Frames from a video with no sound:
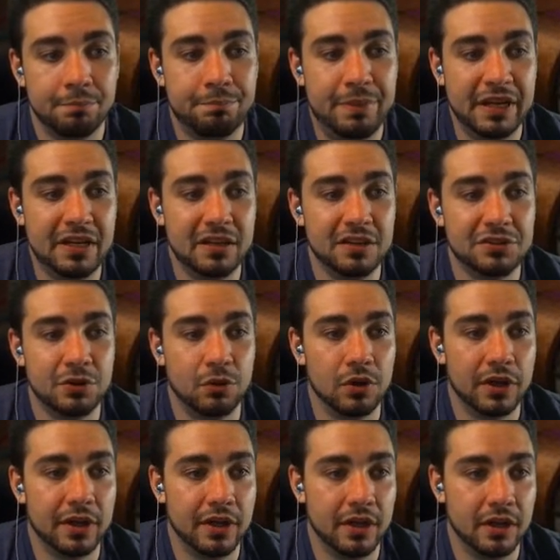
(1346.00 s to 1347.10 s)
Pitiless
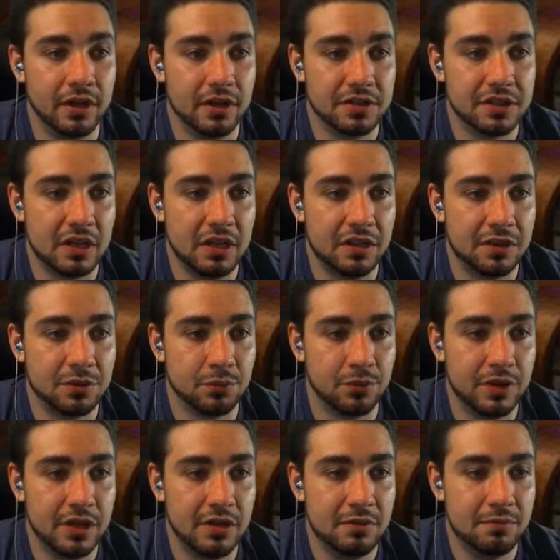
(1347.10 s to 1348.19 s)
Gorgon is a
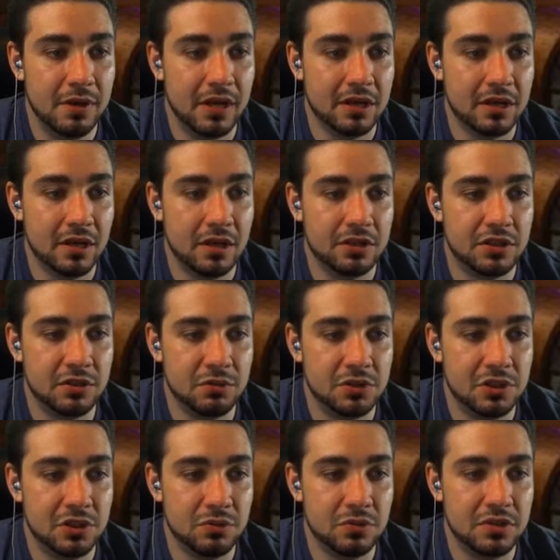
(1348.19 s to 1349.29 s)
3 mana
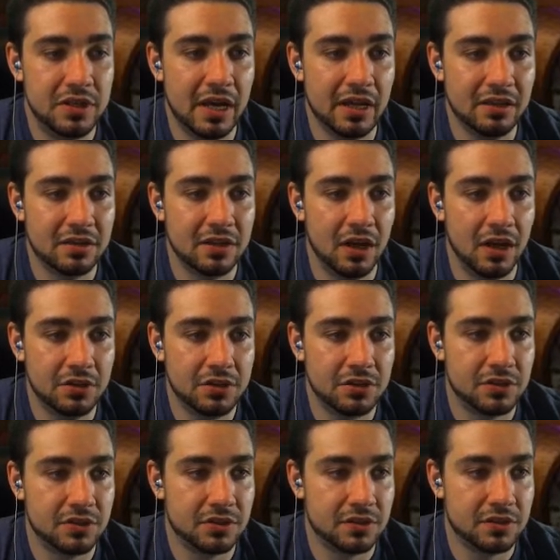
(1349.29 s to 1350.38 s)
2/2 Death Touch.